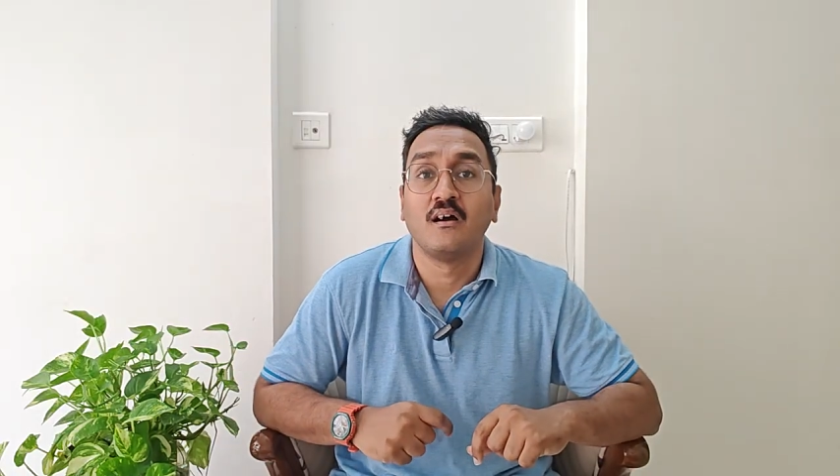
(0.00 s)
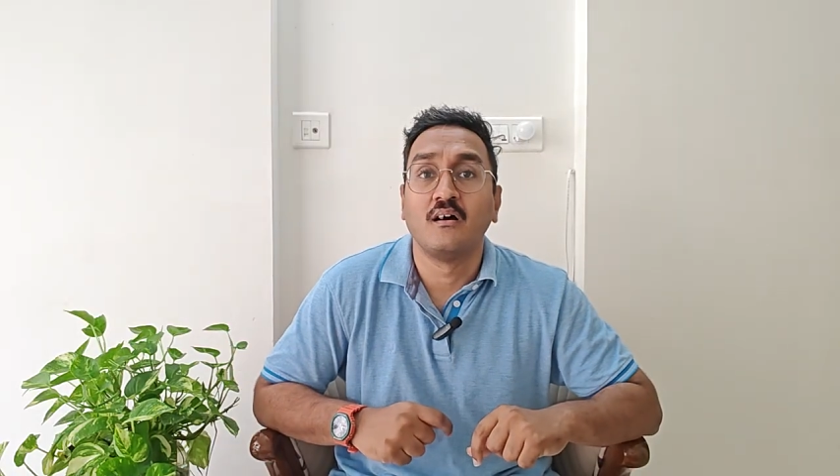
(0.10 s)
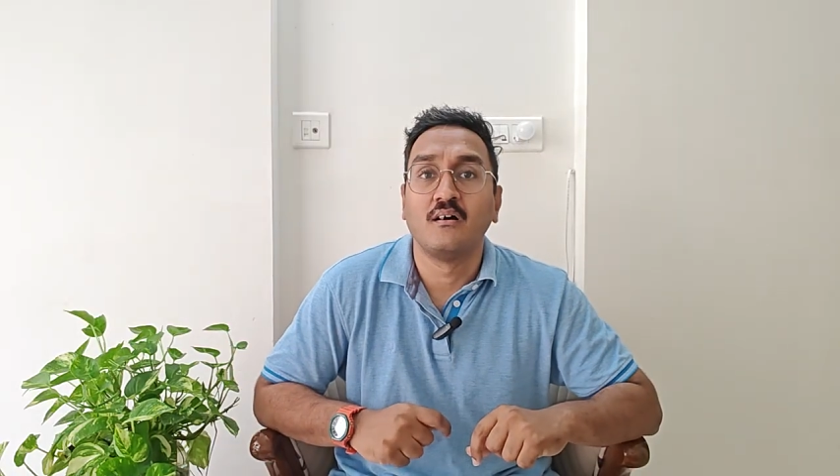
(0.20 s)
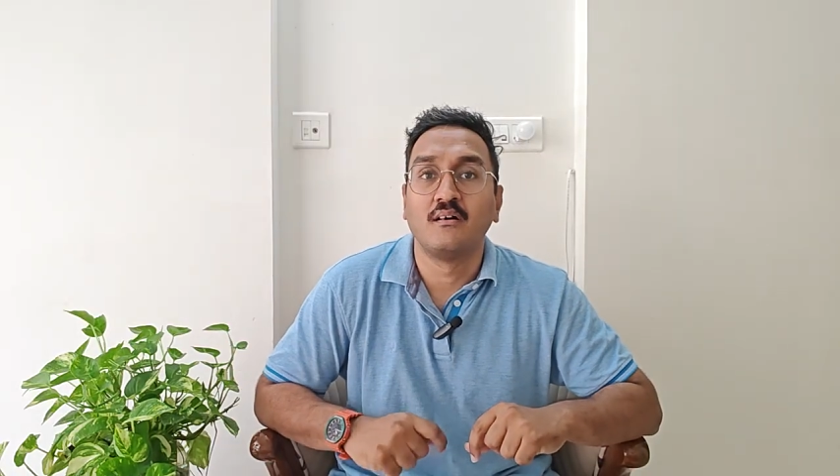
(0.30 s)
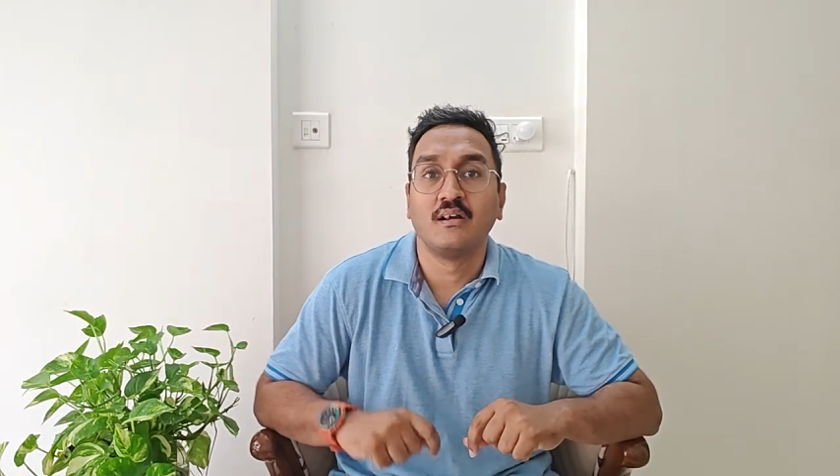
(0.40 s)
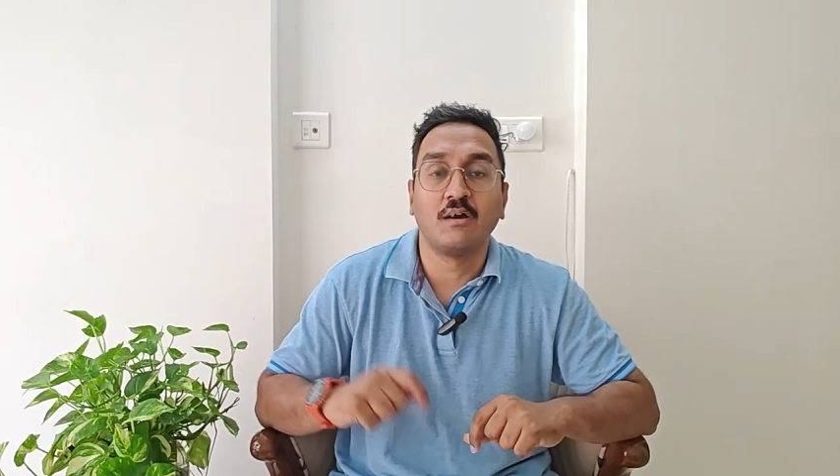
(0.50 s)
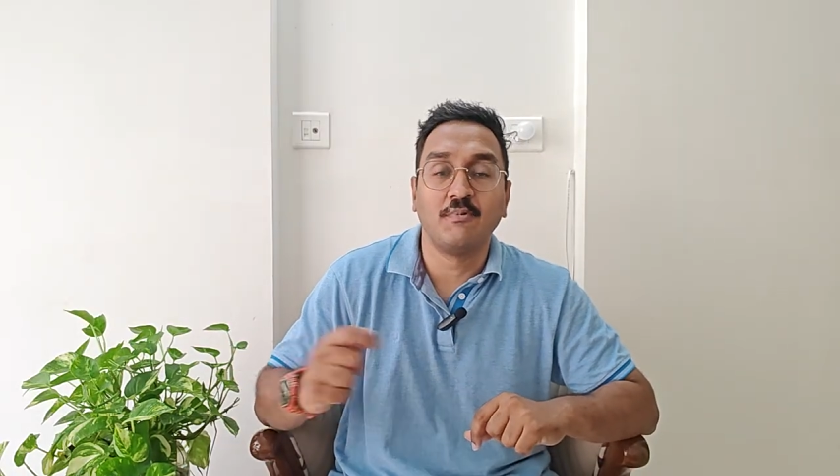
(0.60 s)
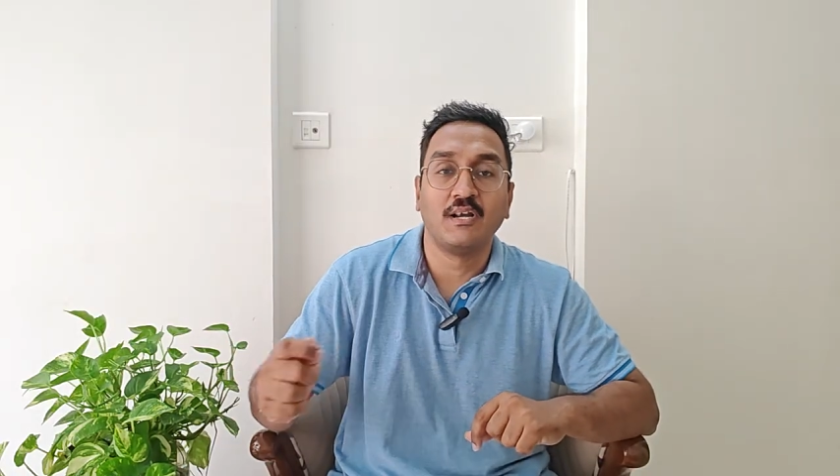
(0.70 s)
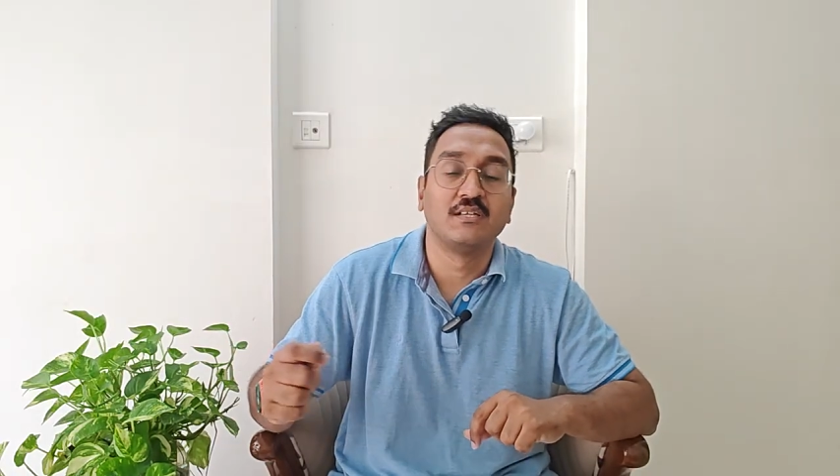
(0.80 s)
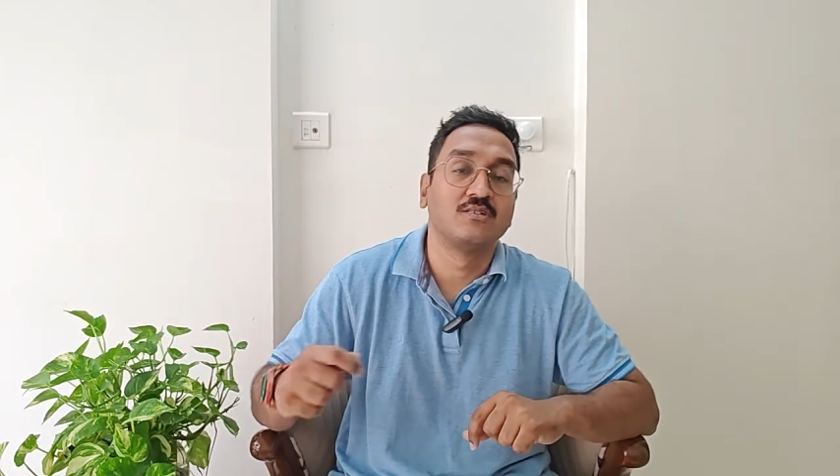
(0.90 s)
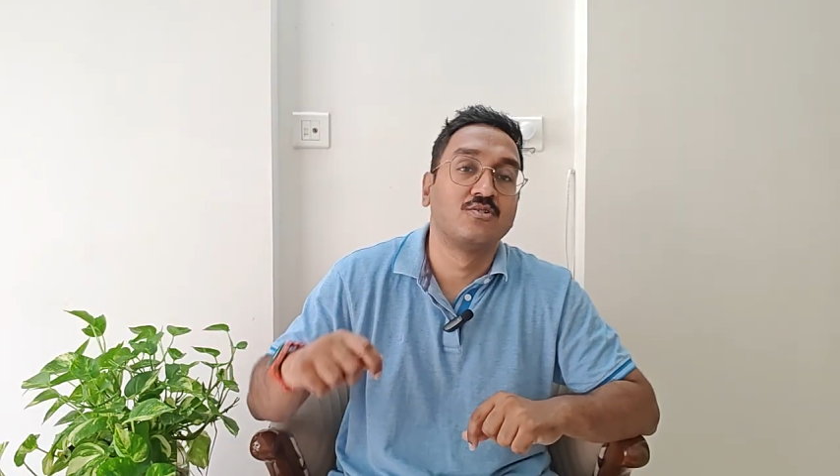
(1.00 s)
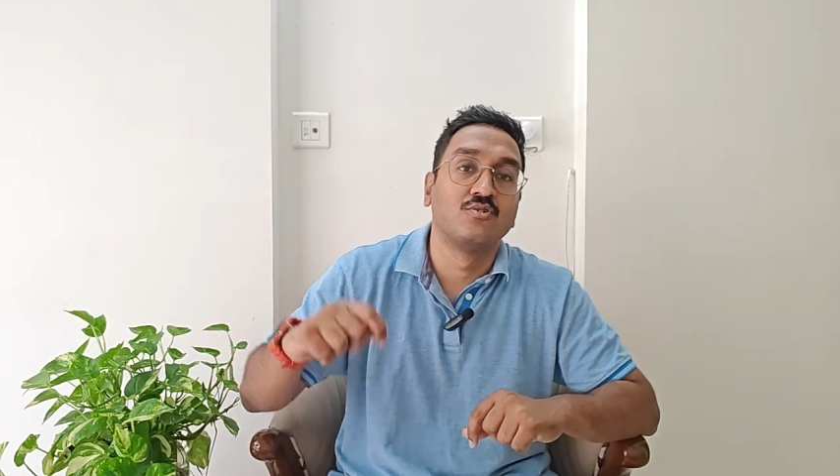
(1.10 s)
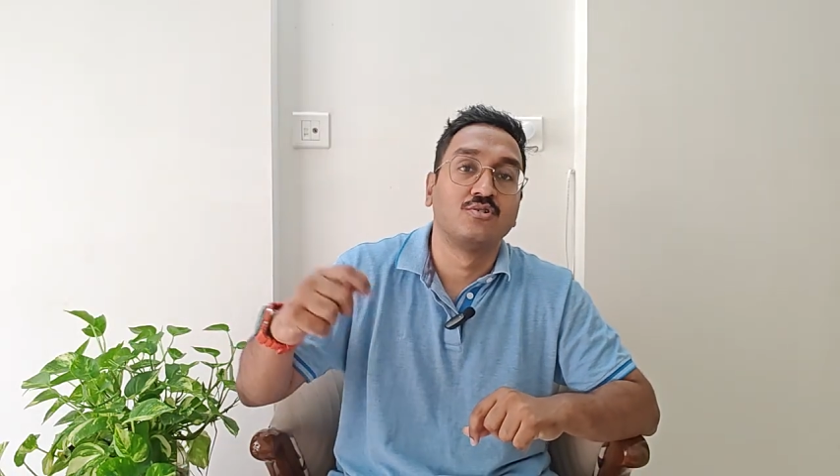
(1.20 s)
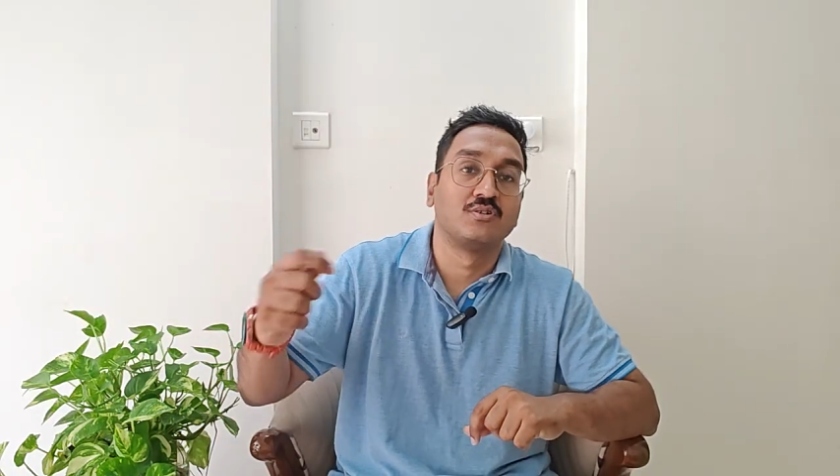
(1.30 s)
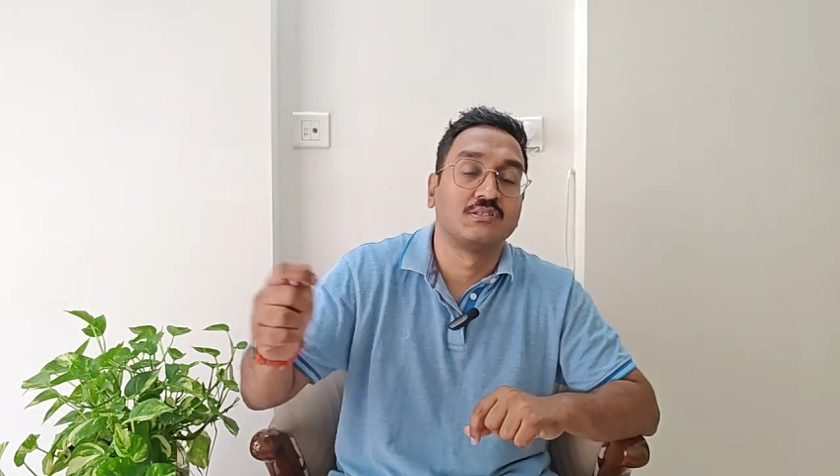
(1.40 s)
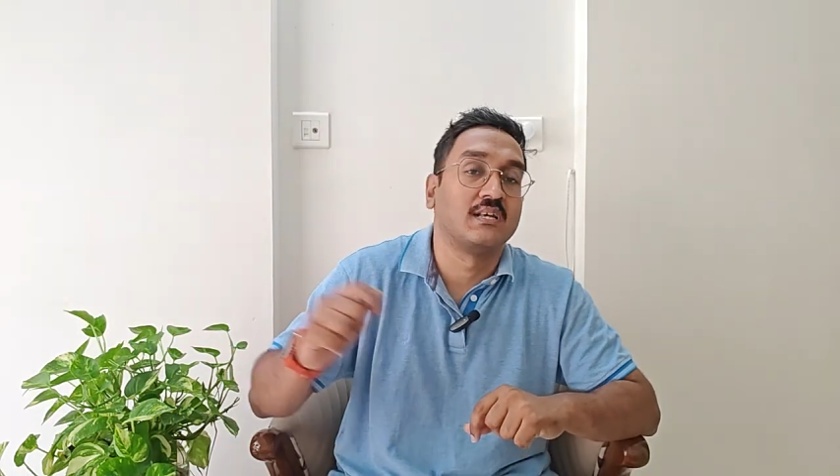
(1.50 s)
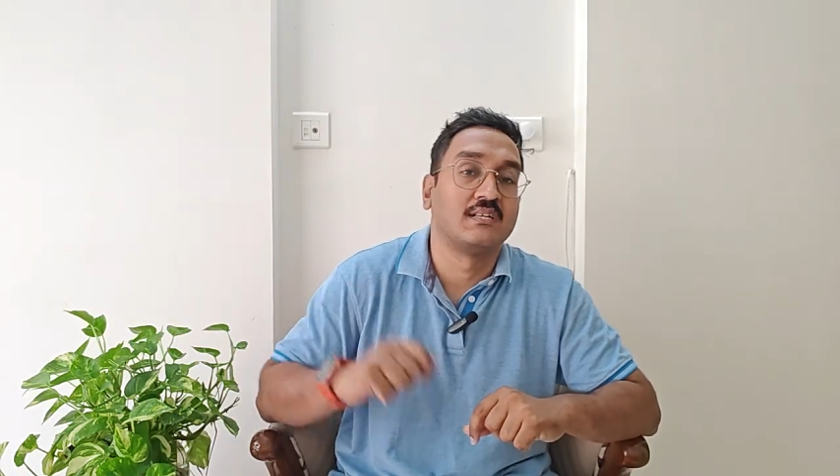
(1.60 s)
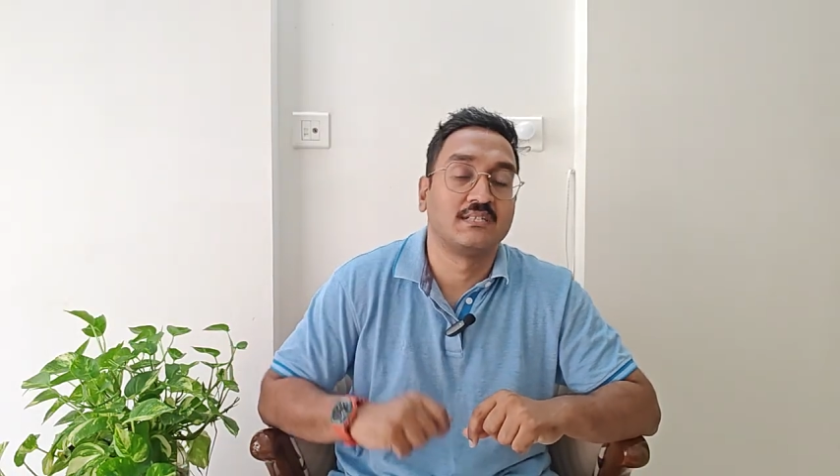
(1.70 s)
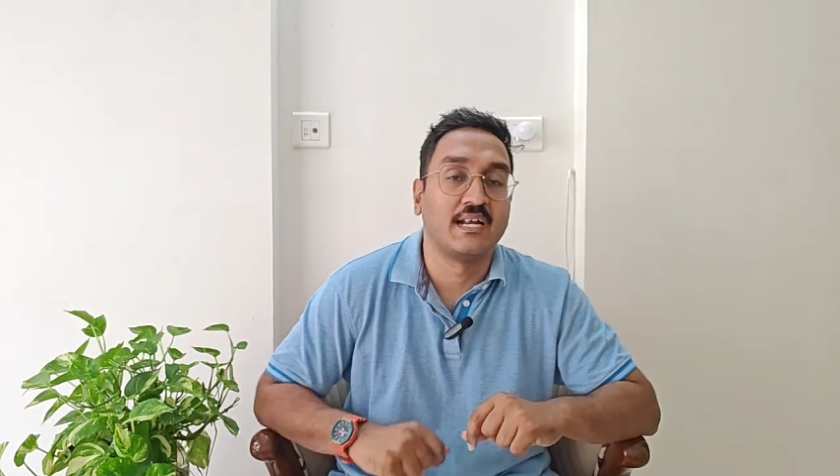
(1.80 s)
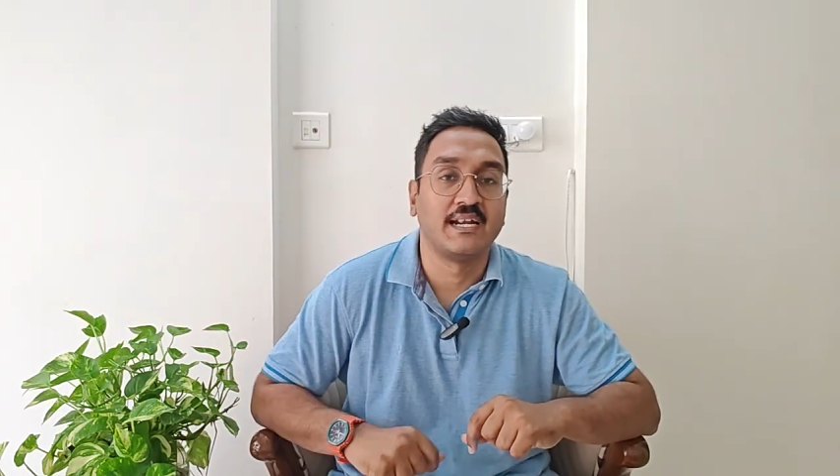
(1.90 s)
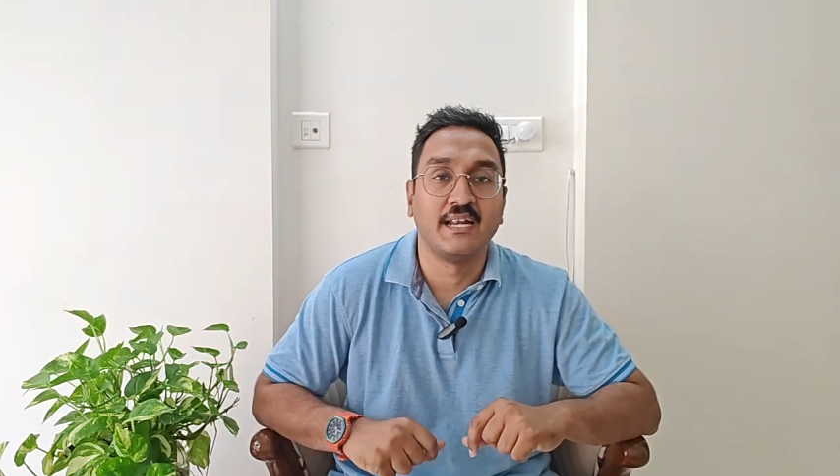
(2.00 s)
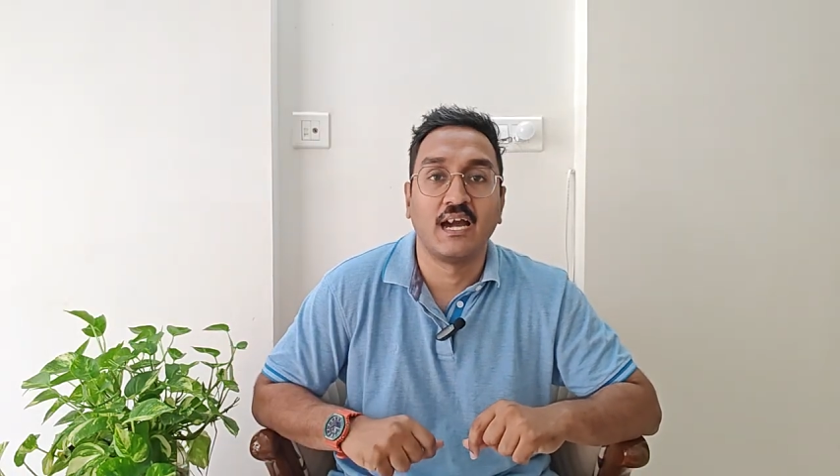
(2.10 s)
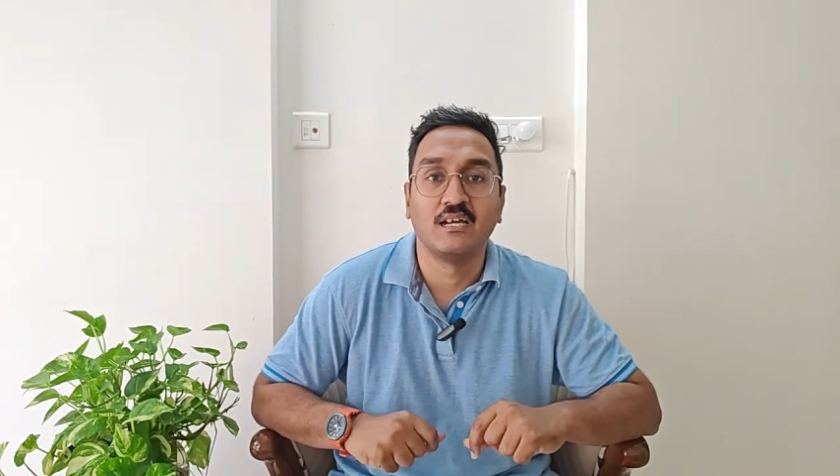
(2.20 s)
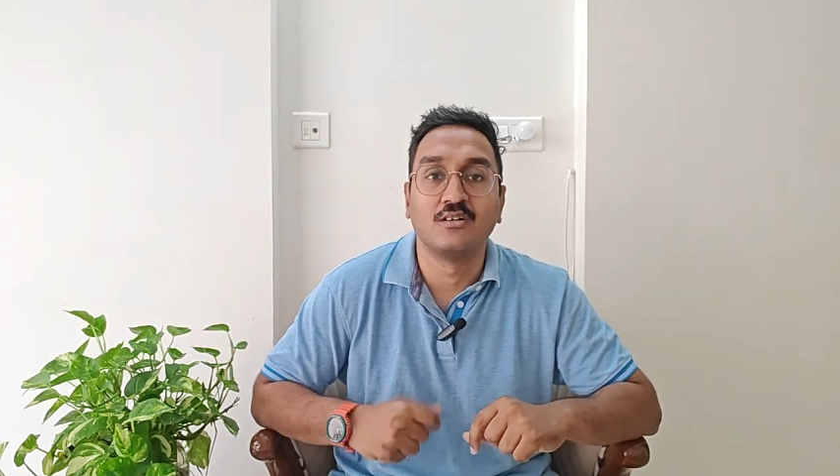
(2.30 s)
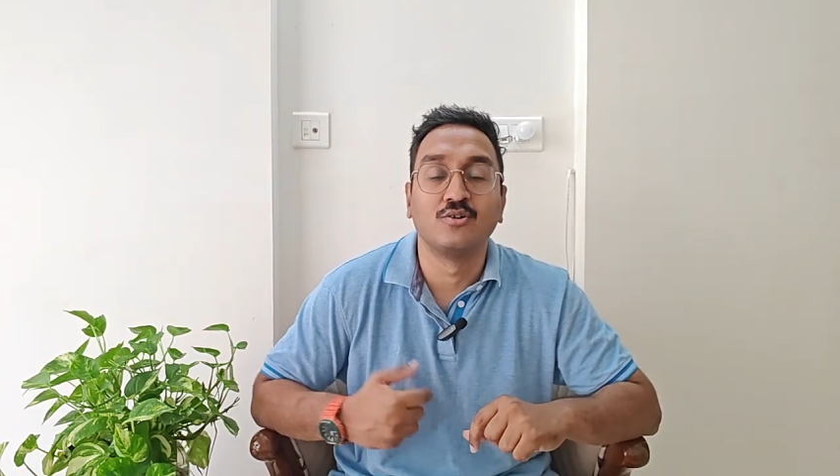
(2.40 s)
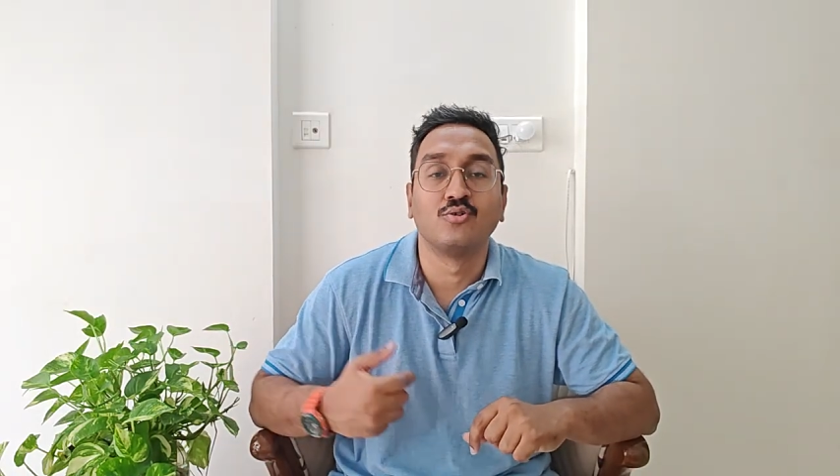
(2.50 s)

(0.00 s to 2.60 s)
double digit growth or slightly higher